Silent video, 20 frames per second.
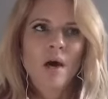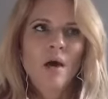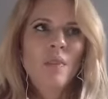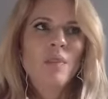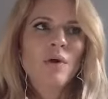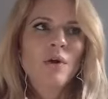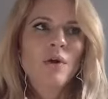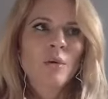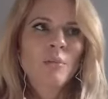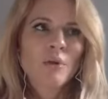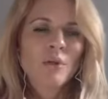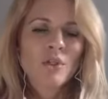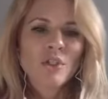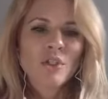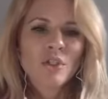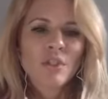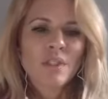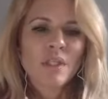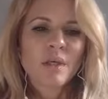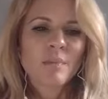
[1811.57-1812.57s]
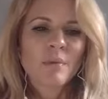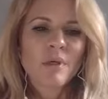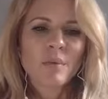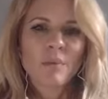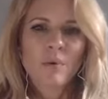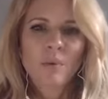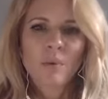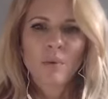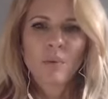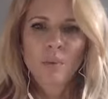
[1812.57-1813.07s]
the commercials that
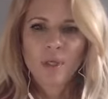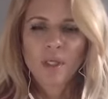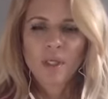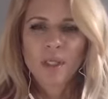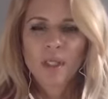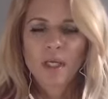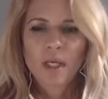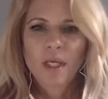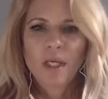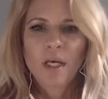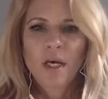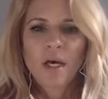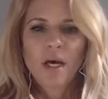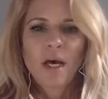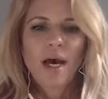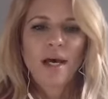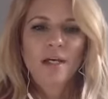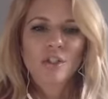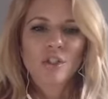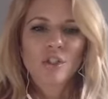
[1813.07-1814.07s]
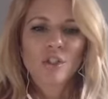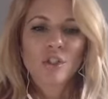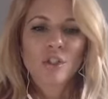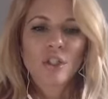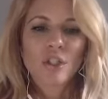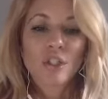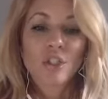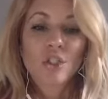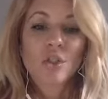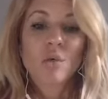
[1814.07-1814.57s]
people really
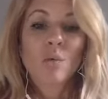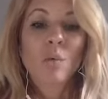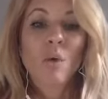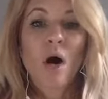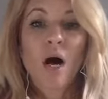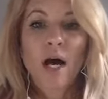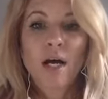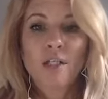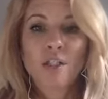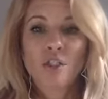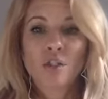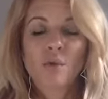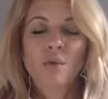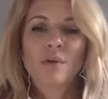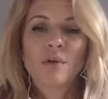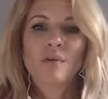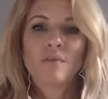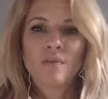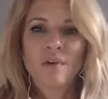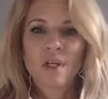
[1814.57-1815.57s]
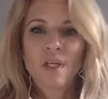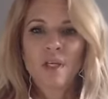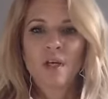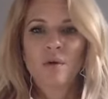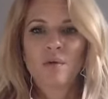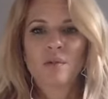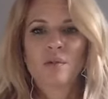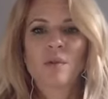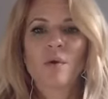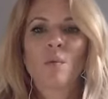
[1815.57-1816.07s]
actually still watch, or the
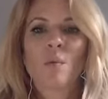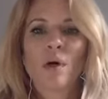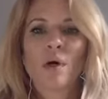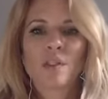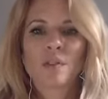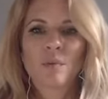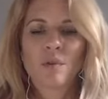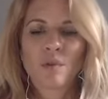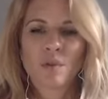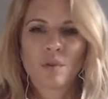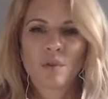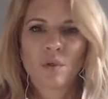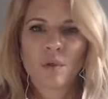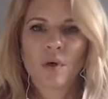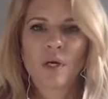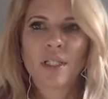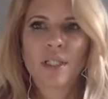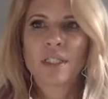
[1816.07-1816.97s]
videos, are the ones with a story.